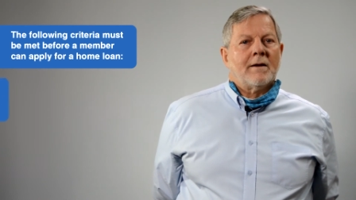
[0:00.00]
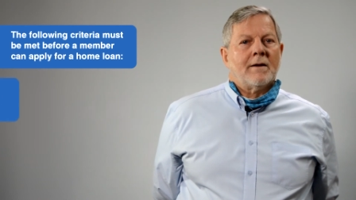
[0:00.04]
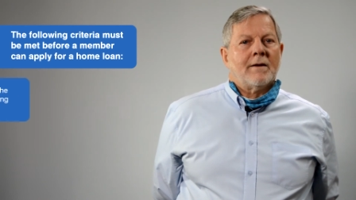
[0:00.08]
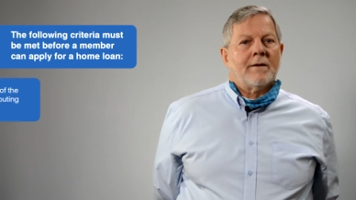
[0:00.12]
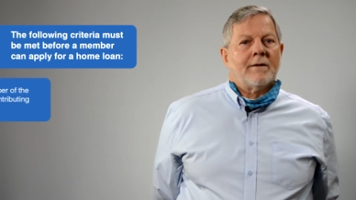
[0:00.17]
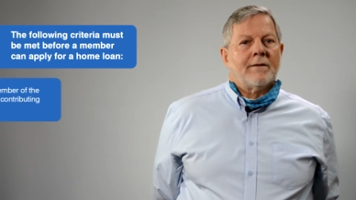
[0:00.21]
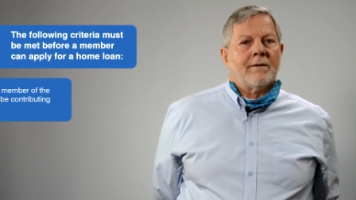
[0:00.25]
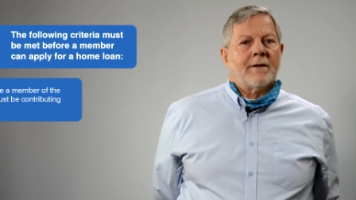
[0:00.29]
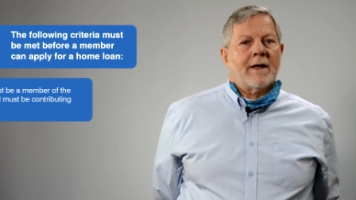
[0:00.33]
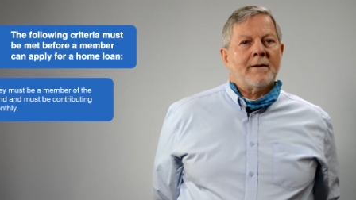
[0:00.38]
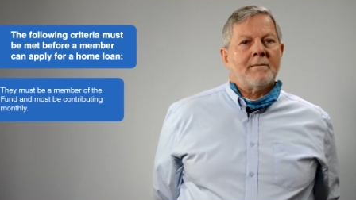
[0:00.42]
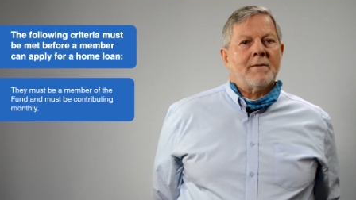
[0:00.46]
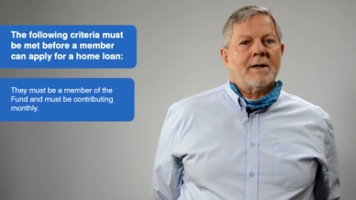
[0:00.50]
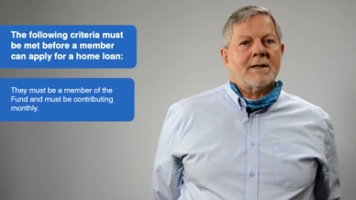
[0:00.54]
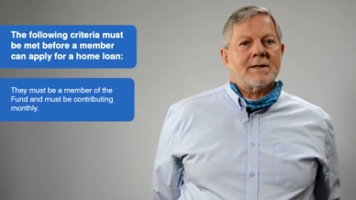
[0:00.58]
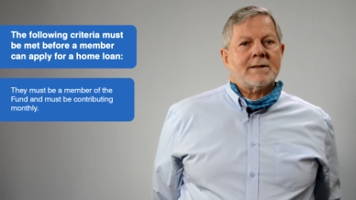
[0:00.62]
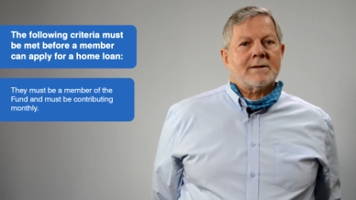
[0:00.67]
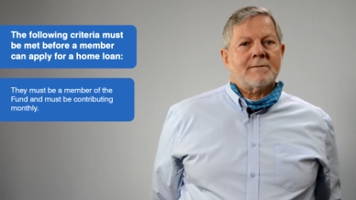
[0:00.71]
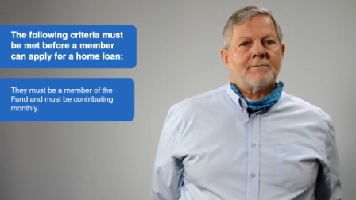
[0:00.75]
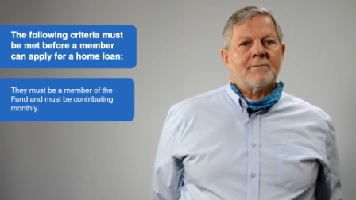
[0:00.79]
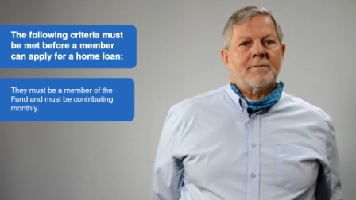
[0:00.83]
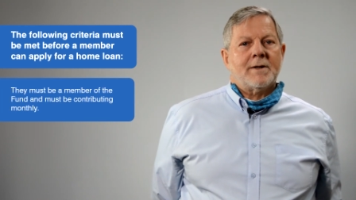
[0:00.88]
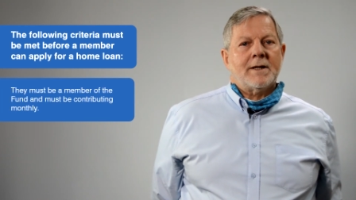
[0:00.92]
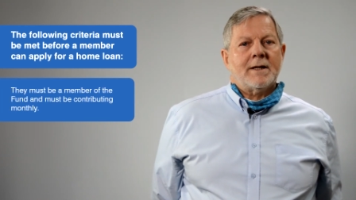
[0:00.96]
They
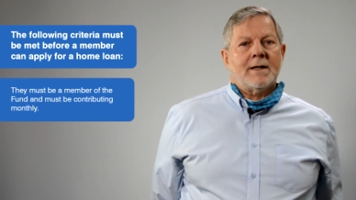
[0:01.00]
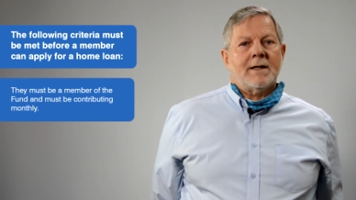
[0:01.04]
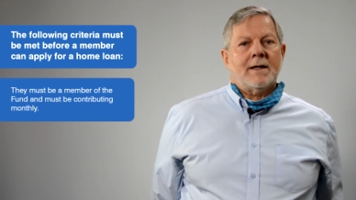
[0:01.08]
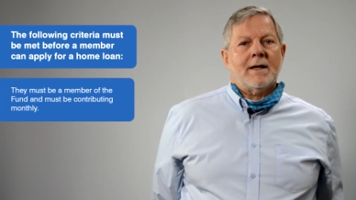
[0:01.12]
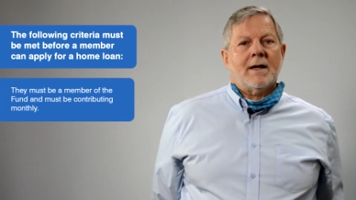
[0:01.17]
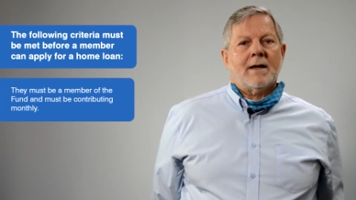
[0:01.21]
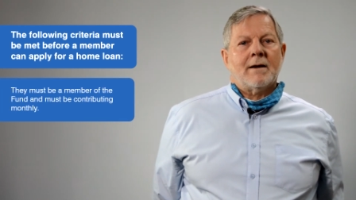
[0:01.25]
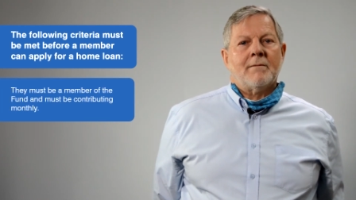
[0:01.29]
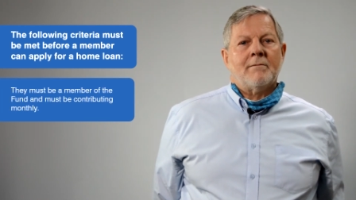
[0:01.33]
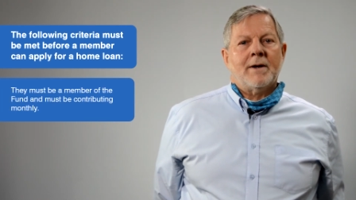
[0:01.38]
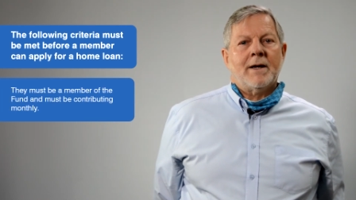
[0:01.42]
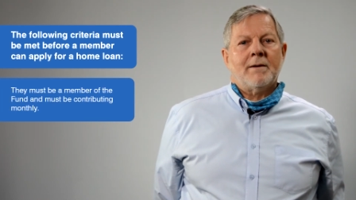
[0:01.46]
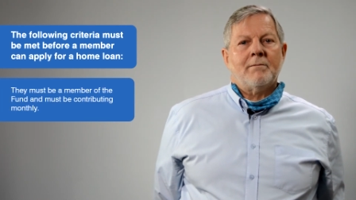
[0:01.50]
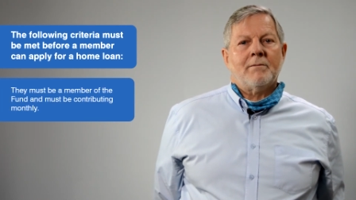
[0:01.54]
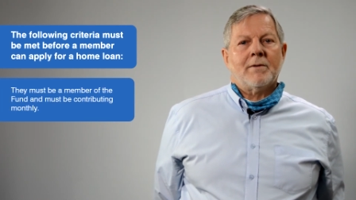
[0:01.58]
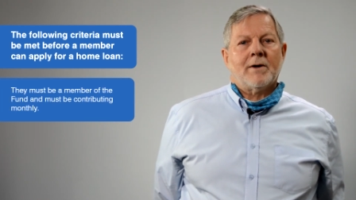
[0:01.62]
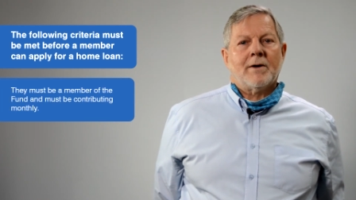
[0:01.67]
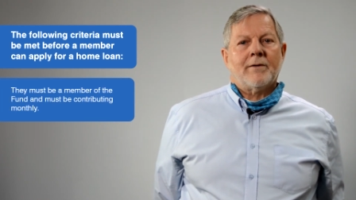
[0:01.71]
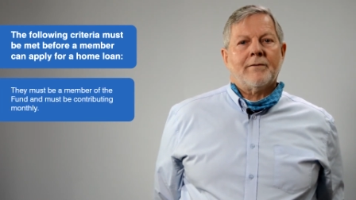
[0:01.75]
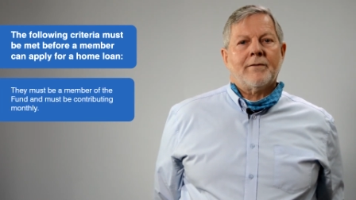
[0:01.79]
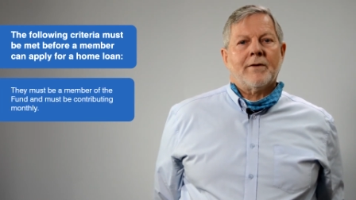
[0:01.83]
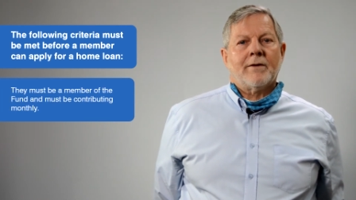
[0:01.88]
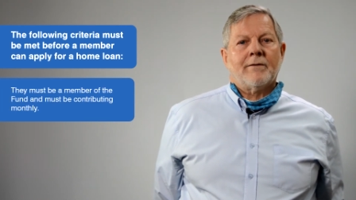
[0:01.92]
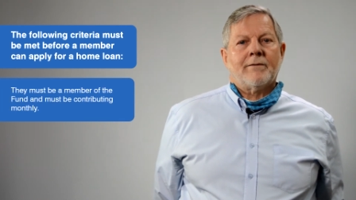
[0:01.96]
must be a member
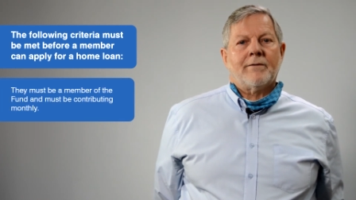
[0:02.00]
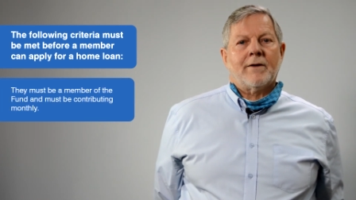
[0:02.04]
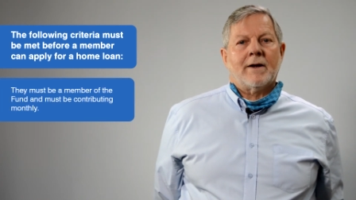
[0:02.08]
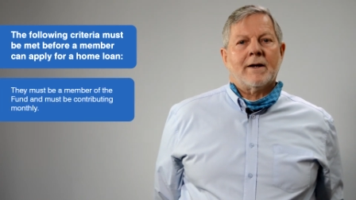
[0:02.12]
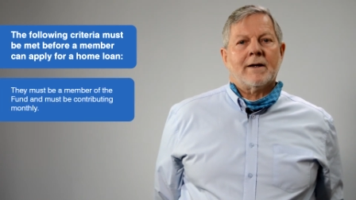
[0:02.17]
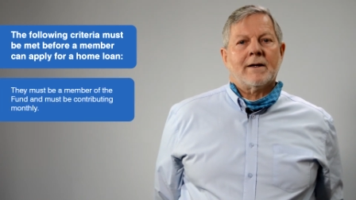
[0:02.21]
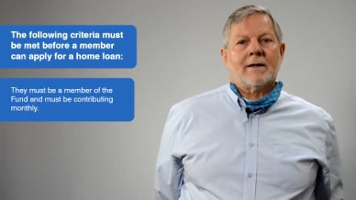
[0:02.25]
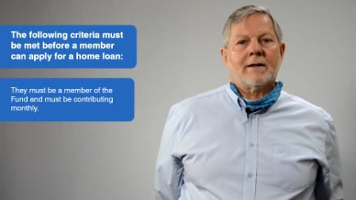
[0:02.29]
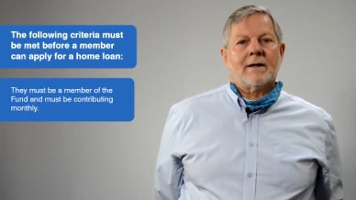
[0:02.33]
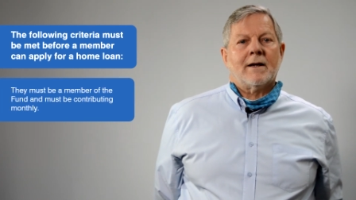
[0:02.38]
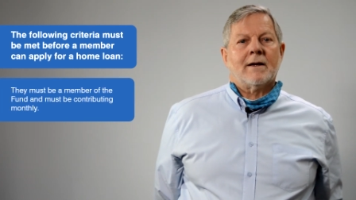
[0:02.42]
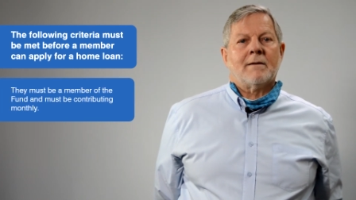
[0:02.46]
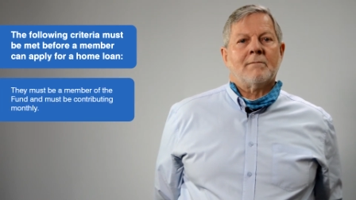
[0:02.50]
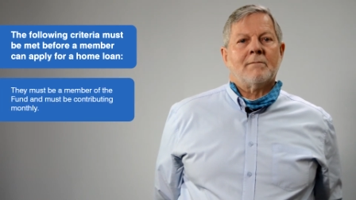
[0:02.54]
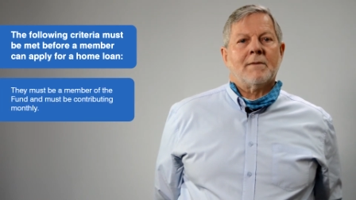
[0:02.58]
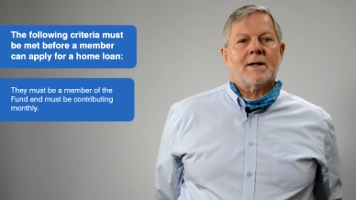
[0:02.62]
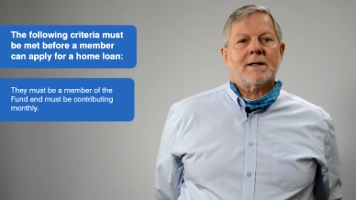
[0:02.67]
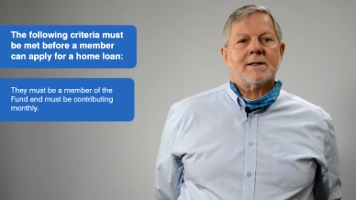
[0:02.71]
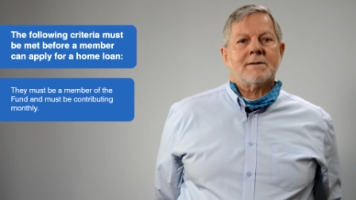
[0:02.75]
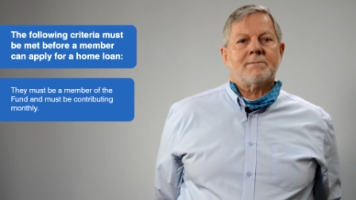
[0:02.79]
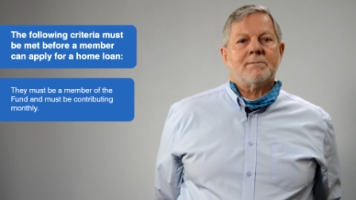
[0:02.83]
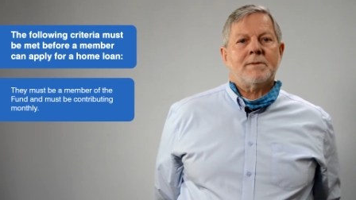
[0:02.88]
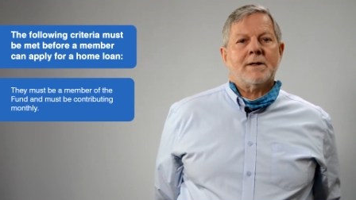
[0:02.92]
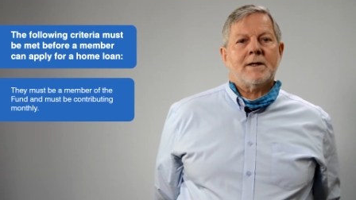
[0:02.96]
of the fund and
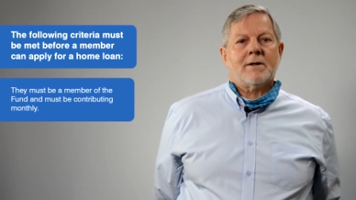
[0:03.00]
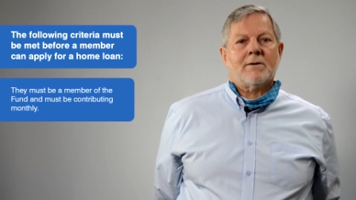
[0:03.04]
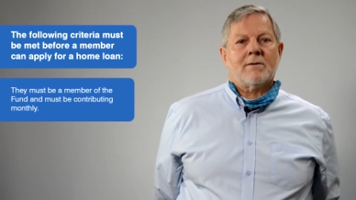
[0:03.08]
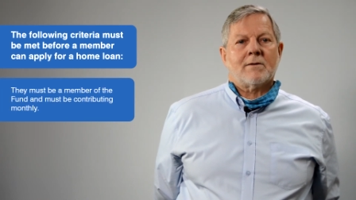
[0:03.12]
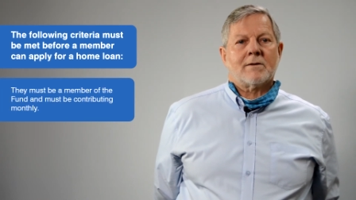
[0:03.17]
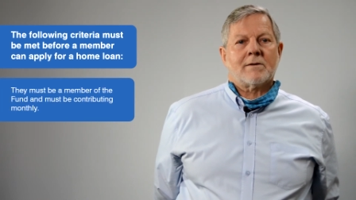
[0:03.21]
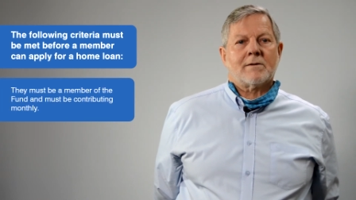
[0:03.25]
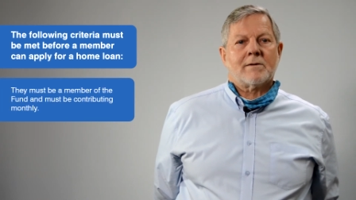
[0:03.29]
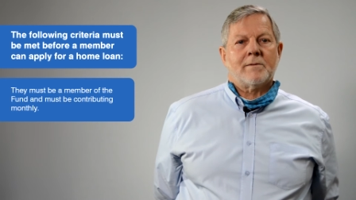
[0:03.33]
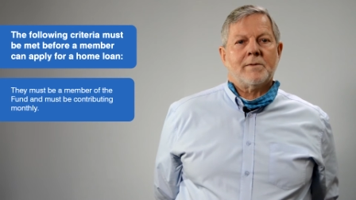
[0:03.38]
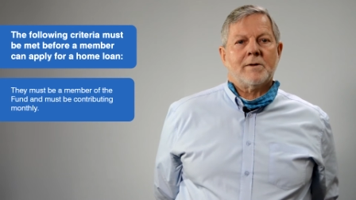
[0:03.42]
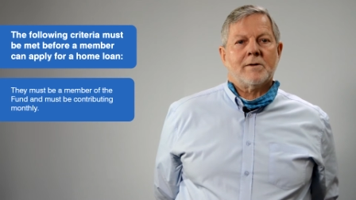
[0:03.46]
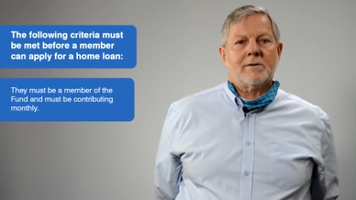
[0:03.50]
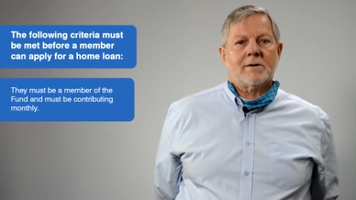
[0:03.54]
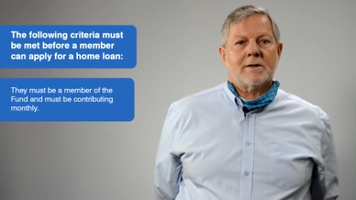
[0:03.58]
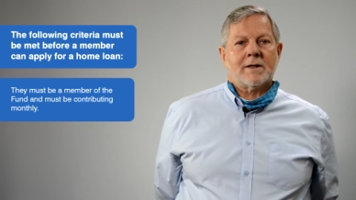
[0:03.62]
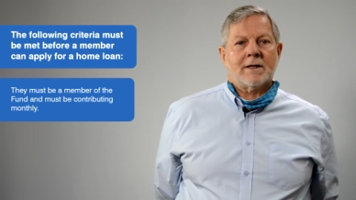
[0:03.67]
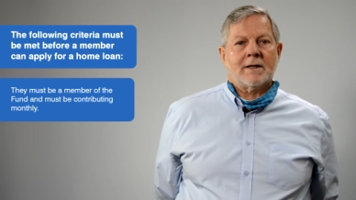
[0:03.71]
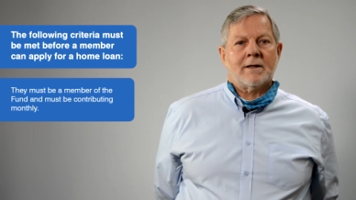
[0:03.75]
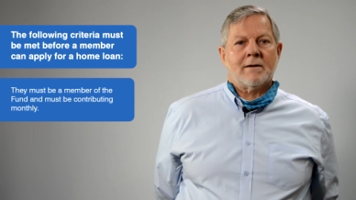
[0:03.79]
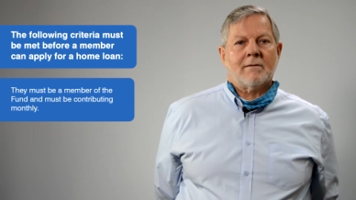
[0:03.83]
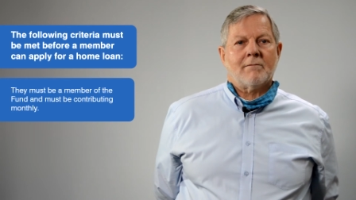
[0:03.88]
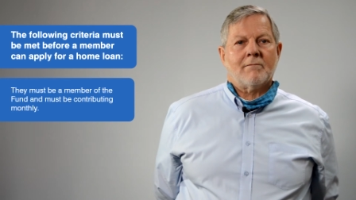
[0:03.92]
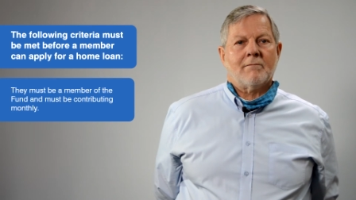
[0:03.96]
must be
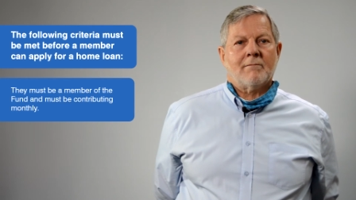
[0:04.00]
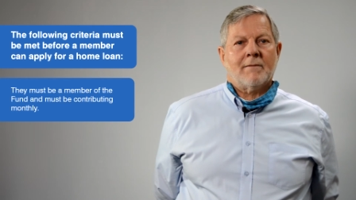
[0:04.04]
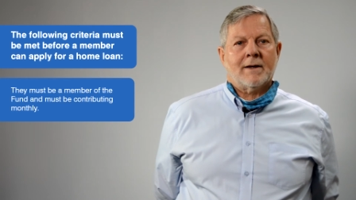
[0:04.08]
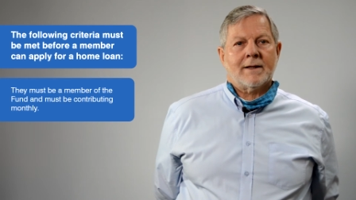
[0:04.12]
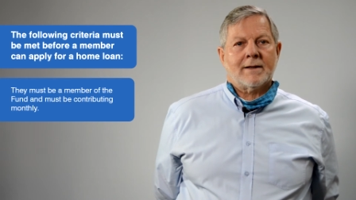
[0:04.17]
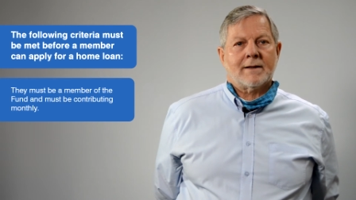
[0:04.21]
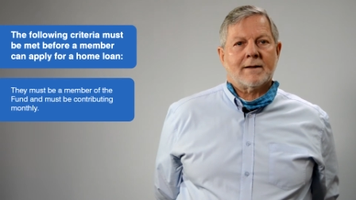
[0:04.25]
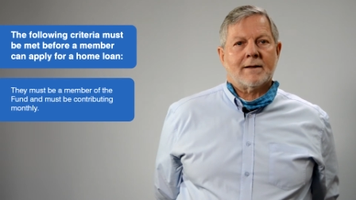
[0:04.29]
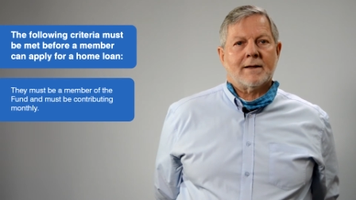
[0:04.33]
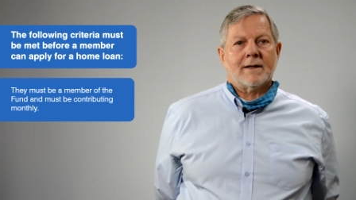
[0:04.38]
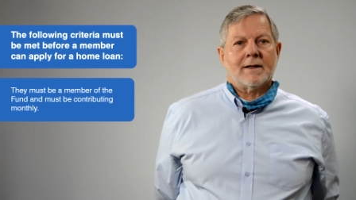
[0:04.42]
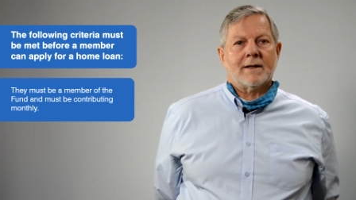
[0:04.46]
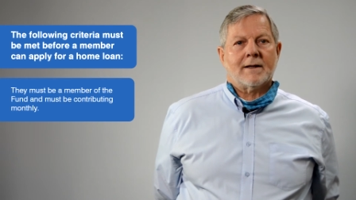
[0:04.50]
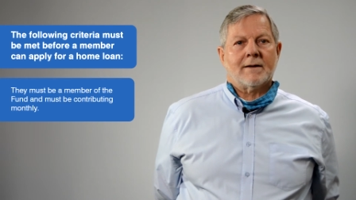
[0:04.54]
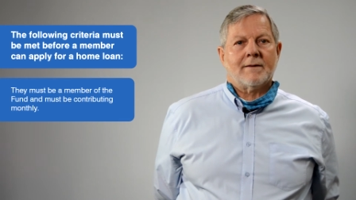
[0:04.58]
contributing monthly.